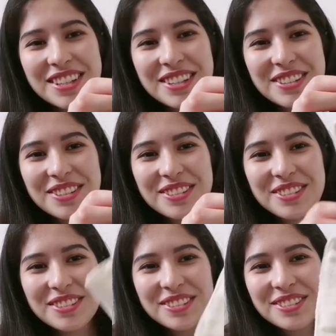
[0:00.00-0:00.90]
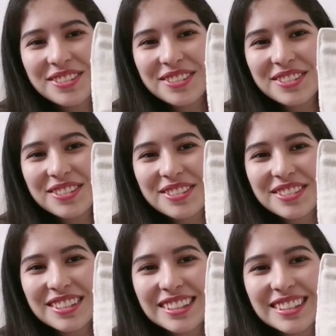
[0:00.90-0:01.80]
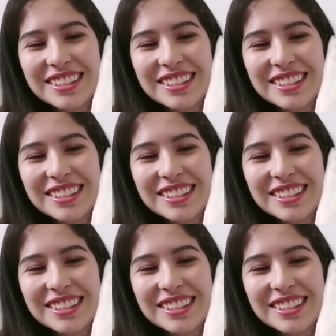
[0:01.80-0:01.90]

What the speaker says: cute!